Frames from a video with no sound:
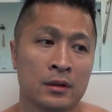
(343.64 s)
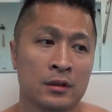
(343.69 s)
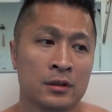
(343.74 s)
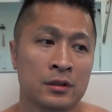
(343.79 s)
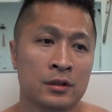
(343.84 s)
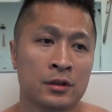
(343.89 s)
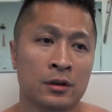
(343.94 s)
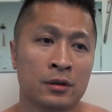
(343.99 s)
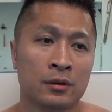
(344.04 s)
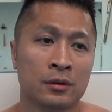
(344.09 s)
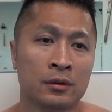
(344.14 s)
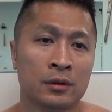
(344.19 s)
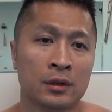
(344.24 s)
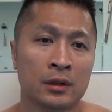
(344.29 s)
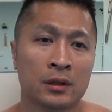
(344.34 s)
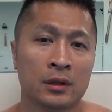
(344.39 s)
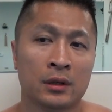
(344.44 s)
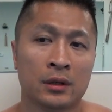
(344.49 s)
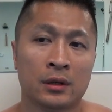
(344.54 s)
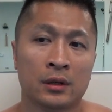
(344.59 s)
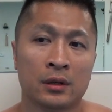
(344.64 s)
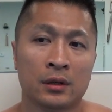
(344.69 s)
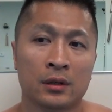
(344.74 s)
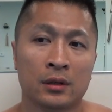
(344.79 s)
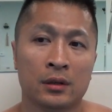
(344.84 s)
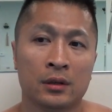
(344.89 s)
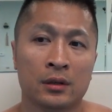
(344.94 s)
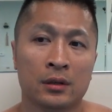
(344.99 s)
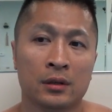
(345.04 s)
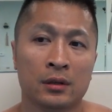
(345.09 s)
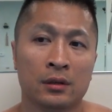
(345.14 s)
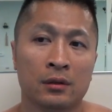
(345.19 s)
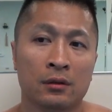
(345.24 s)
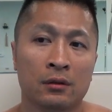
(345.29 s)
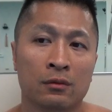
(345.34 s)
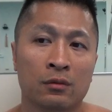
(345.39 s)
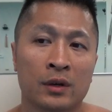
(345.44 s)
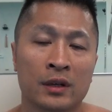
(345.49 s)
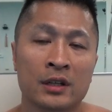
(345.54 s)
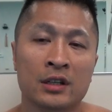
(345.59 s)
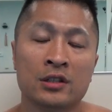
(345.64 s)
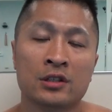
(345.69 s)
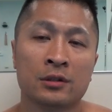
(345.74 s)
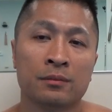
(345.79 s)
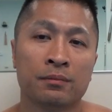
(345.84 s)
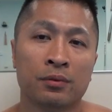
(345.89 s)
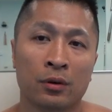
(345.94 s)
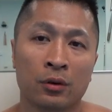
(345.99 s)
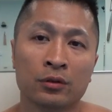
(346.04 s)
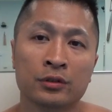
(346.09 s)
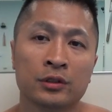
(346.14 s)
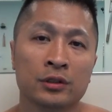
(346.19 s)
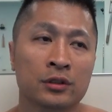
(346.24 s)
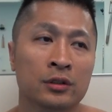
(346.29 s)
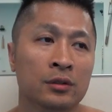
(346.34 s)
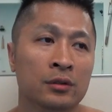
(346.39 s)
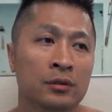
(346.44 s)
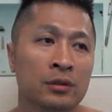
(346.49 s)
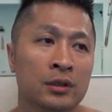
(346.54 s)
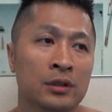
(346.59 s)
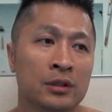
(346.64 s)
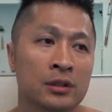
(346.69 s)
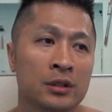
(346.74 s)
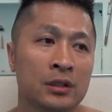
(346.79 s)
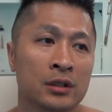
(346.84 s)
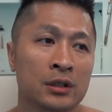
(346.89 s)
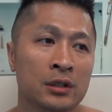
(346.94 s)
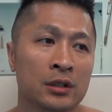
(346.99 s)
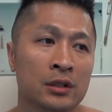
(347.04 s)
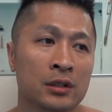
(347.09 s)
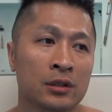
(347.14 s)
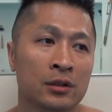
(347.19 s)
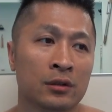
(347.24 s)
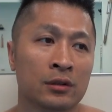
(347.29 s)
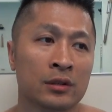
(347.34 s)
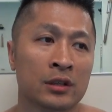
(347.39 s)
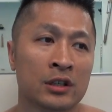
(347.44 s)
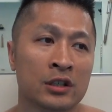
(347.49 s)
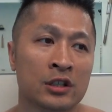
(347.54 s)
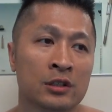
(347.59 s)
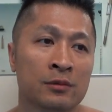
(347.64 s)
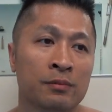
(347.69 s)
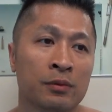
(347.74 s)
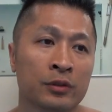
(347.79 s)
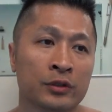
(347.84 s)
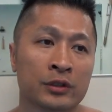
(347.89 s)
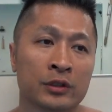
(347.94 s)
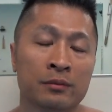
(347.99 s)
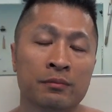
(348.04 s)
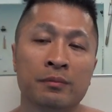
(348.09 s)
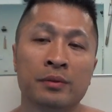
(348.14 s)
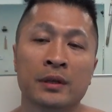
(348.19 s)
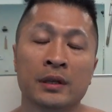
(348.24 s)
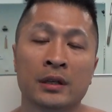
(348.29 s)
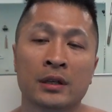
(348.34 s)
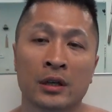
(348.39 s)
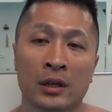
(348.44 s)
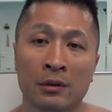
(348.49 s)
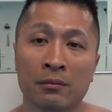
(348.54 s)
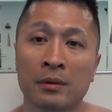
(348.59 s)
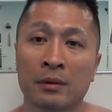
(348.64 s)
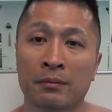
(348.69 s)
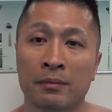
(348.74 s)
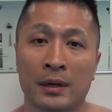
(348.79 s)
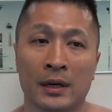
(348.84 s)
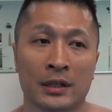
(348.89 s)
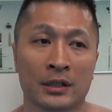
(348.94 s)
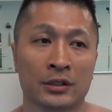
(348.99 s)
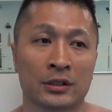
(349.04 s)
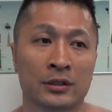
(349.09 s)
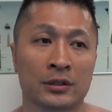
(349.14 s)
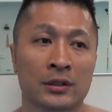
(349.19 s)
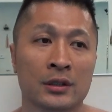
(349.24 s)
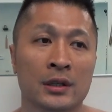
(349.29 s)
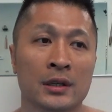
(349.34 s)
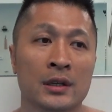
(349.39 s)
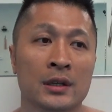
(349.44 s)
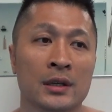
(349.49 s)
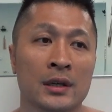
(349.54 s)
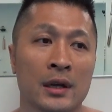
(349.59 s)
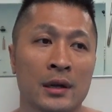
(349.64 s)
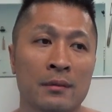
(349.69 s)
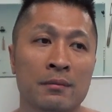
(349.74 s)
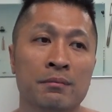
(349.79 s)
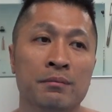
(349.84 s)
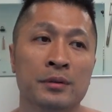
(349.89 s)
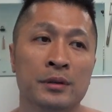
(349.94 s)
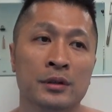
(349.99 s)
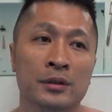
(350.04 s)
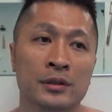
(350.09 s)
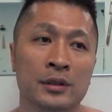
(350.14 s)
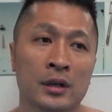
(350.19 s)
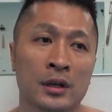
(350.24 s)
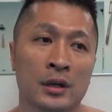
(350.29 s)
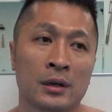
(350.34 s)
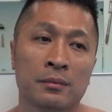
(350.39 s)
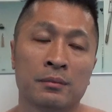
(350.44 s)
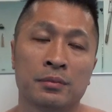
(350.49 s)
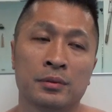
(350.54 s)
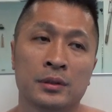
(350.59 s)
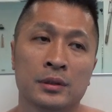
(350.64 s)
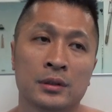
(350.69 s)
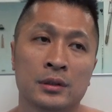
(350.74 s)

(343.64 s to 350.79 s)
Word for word: You know, what he's supposed to do is, he, you know, he's supposed to become a boxer and build up